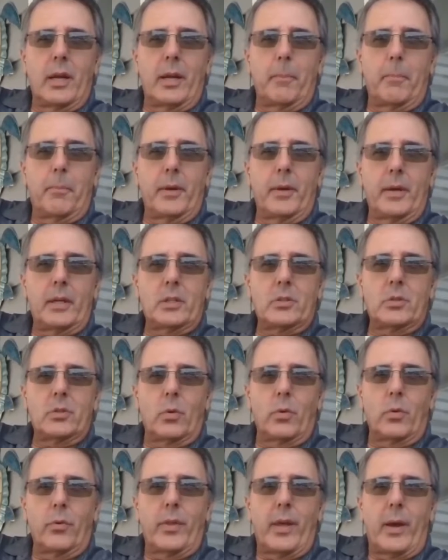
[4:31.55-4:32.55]
a
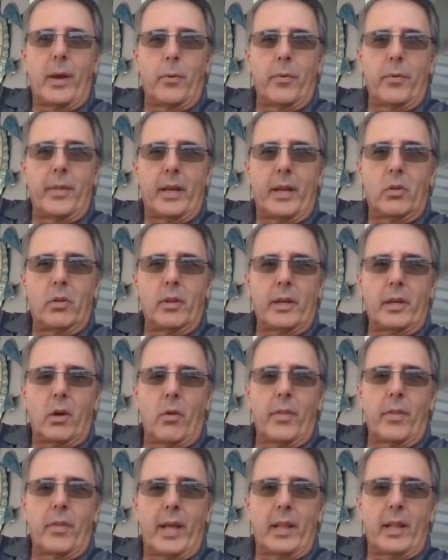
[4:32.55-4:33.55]
pixel that when they click
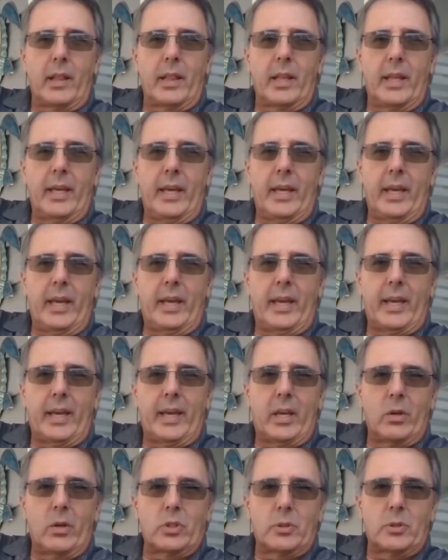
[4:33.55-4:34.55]
on that link,
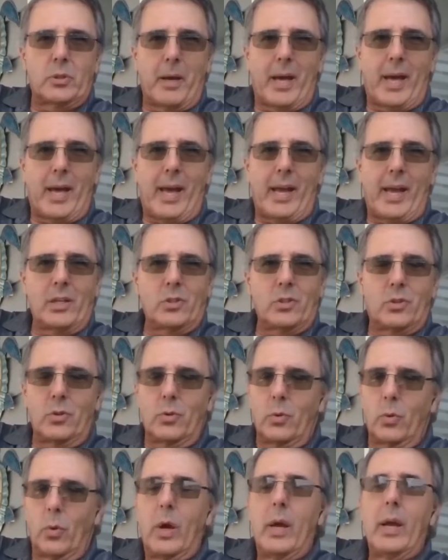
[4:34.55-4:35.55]
it goes back
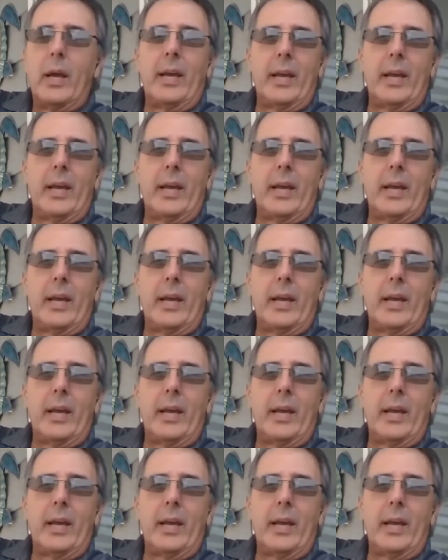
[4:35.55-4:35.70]
to,